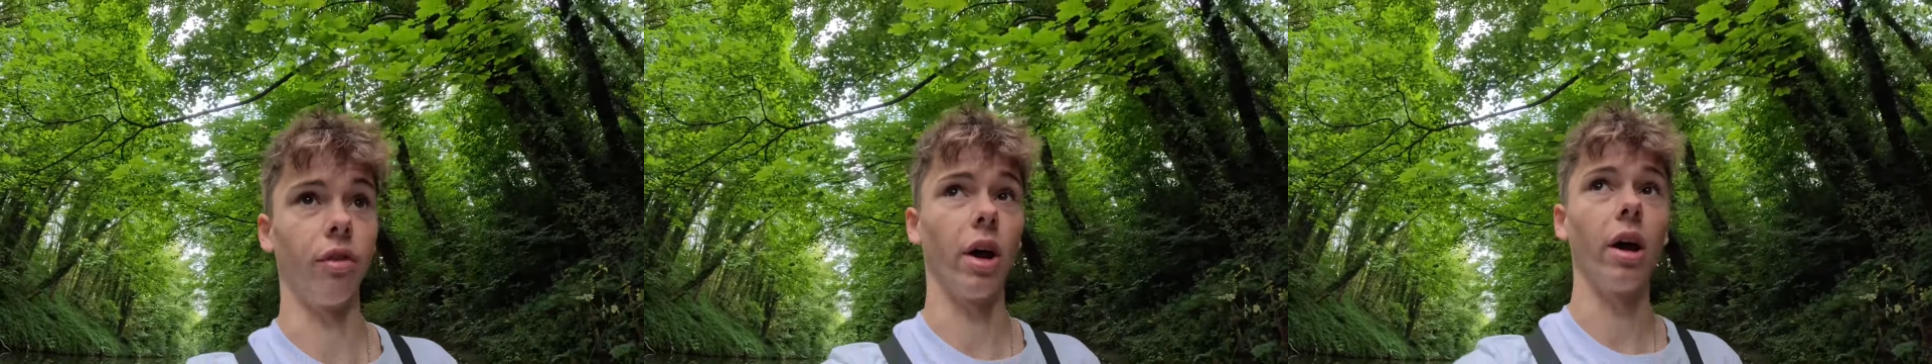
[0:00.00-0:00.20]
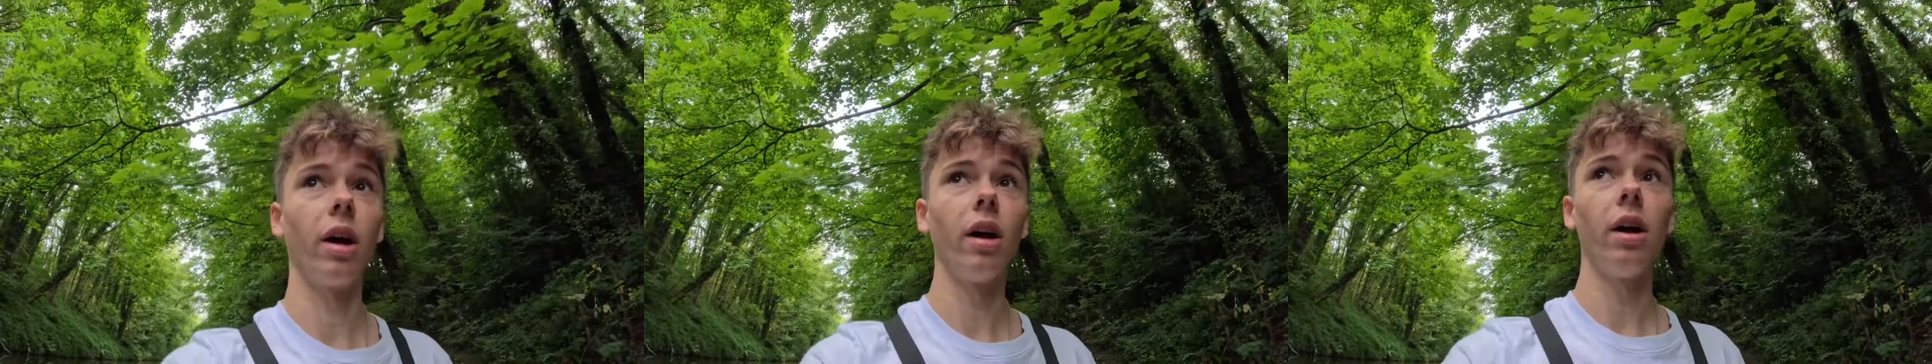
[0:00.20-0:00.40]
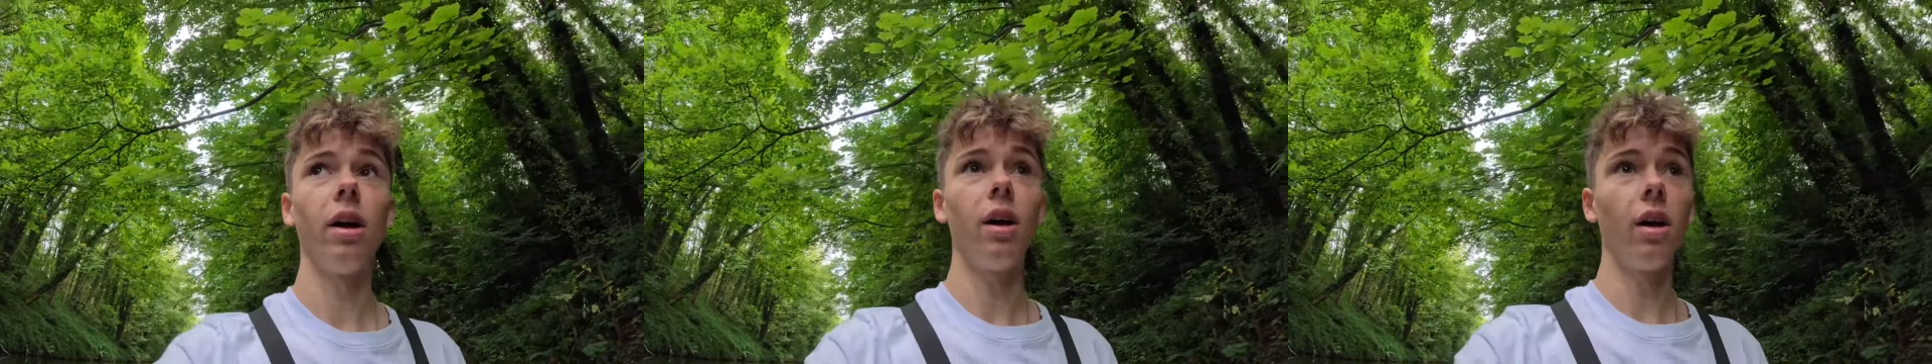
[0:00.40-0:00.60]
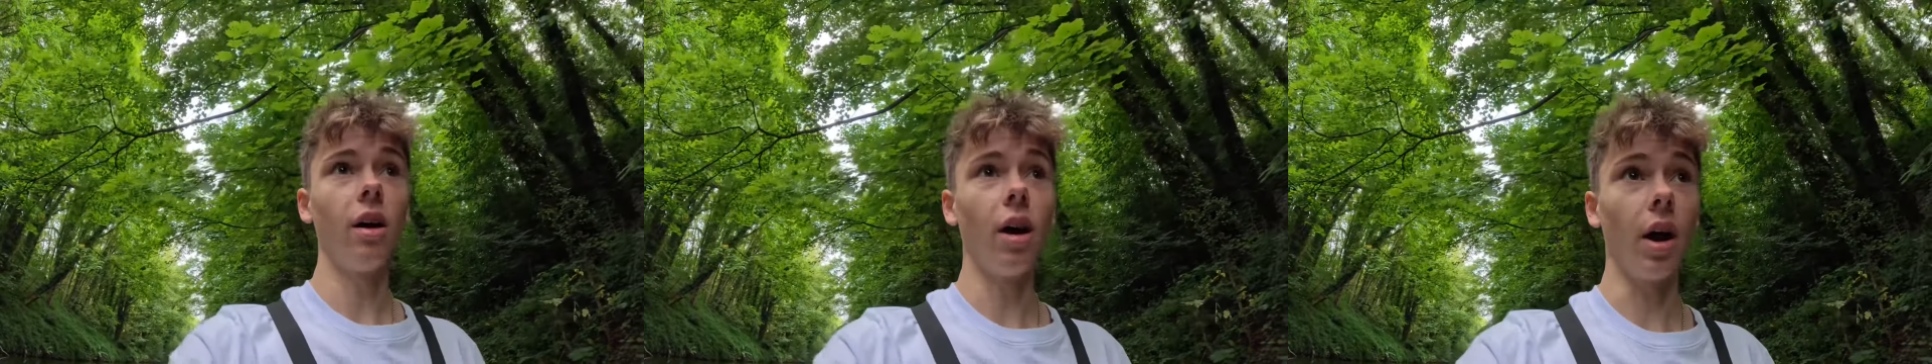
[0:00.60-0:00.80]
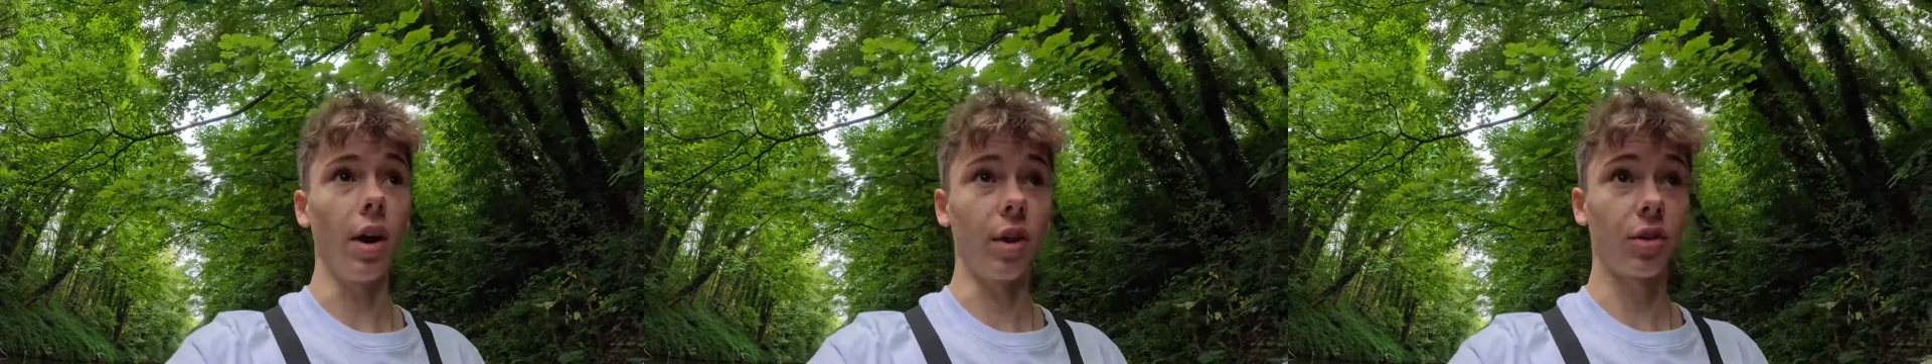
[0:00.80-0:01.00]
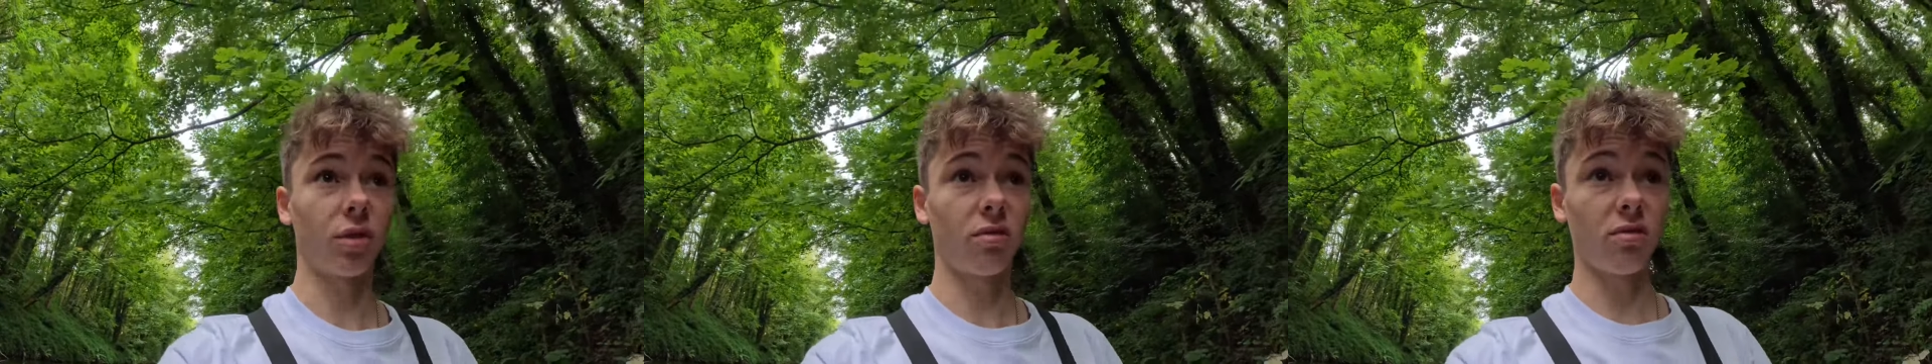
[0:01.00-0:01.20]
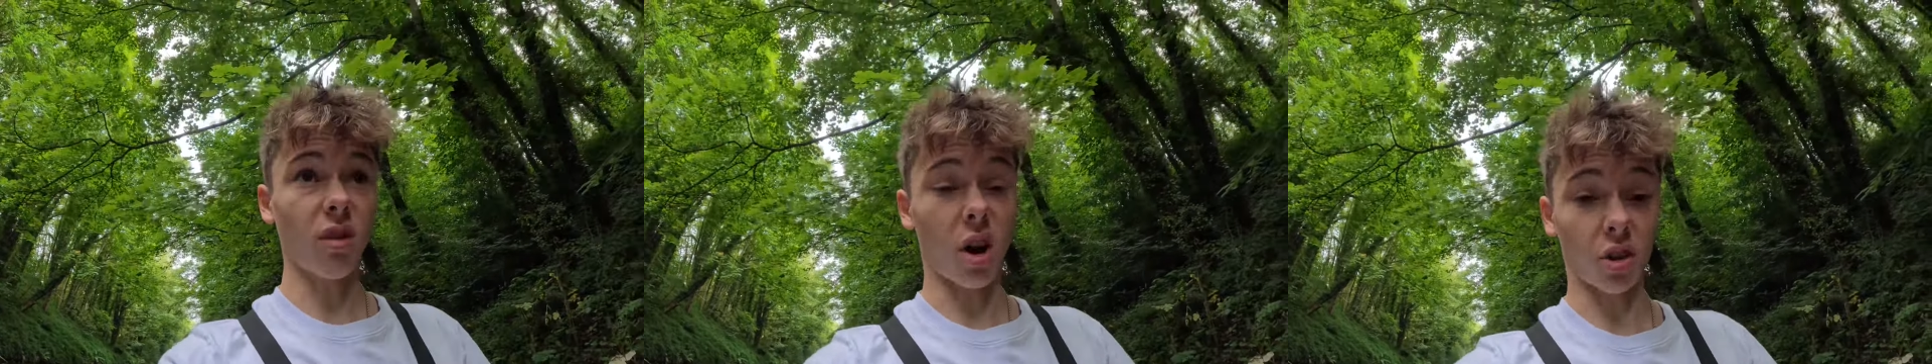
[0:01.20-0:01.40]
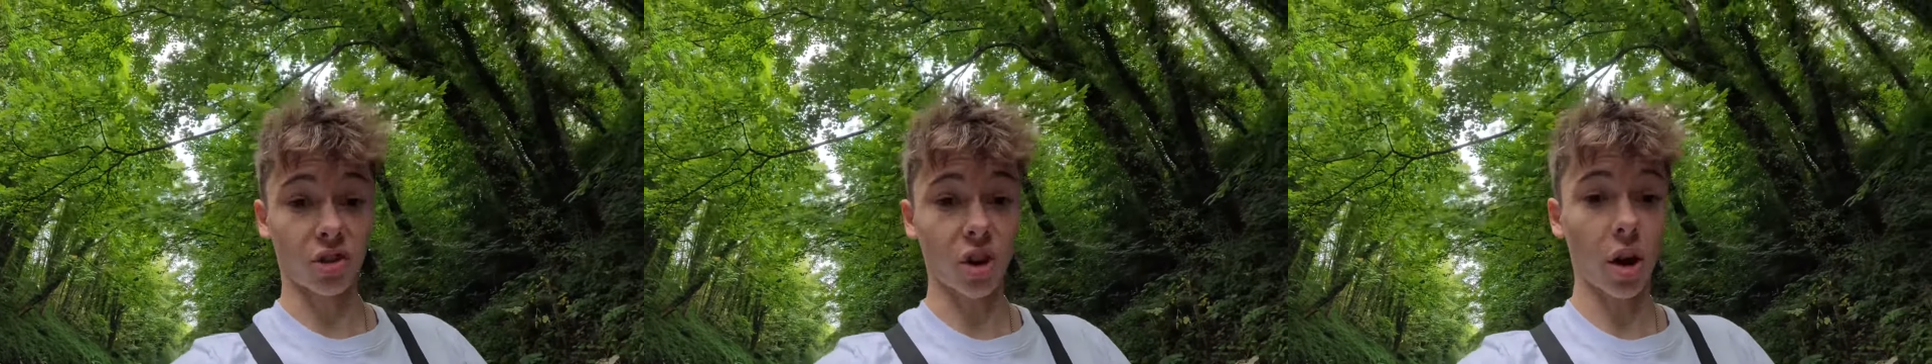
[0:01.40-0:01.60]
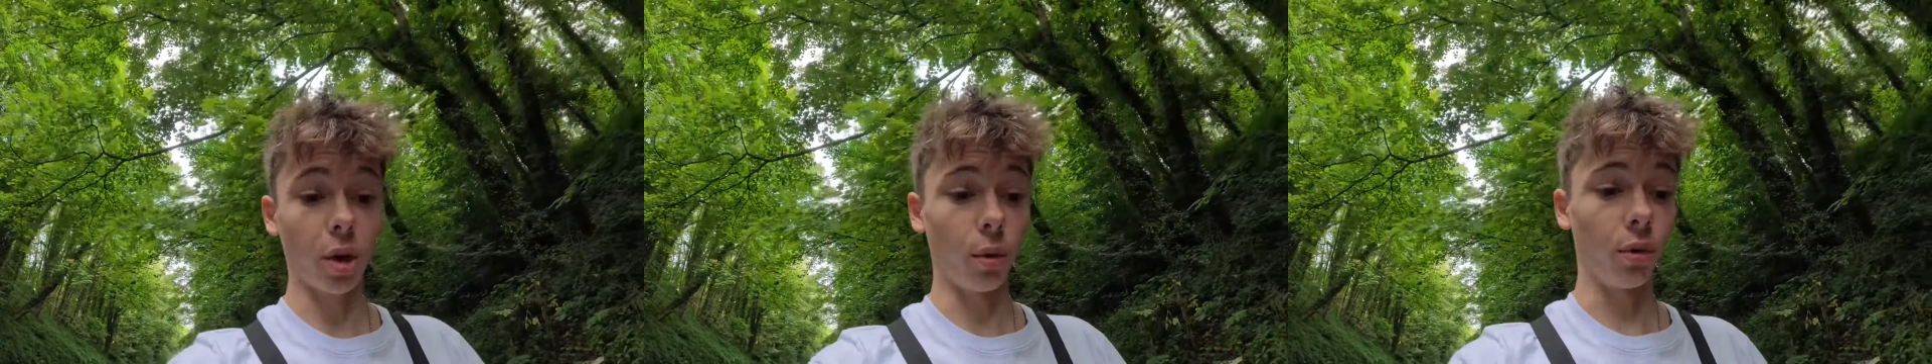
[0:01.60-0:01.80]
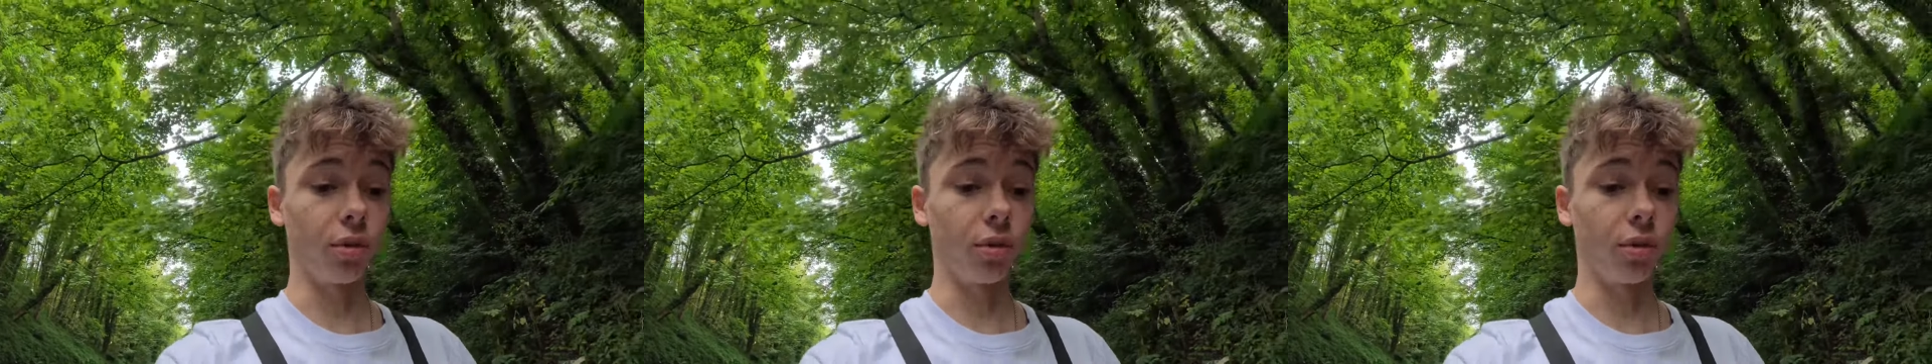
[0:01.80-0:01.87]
at, and it's I'll show you